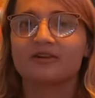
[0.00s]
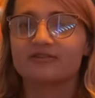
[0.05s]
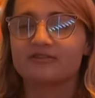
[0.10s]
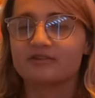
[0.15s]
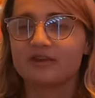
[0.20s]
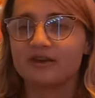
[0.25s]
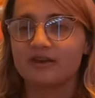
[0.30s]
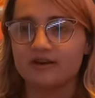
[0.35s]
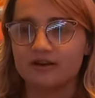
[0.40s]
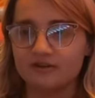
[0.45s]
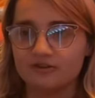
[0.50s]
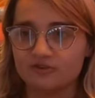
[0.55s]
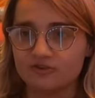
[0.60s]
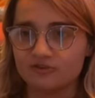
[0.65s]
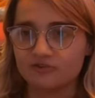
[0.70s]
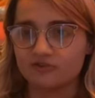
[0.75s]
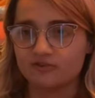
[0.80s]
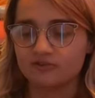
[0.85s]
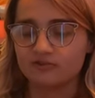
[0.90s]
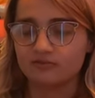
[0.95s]
It's kind of
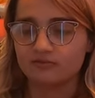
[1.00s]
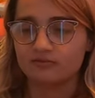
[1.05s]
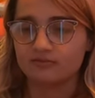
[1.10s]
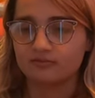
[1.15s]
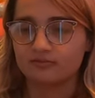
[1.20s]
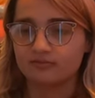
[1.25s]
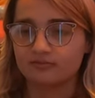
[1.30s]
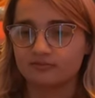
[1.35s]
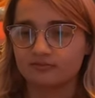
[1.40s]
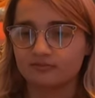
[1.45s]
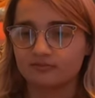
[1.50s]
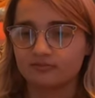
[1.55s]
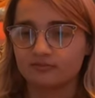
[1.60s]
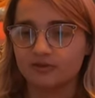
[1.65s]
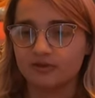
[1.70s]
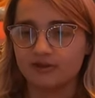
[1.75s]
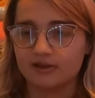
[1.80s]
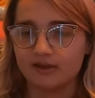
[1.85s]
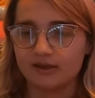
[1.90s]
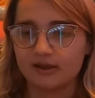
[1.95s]
just,
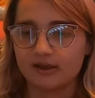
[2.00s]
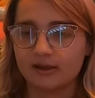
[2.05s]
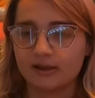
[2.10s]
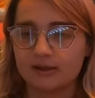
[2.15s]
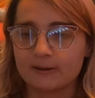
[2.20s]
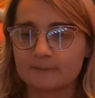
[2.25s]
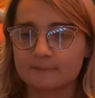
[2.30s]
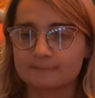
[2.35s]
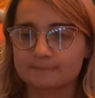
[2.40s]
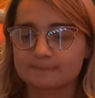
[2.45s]
yeah.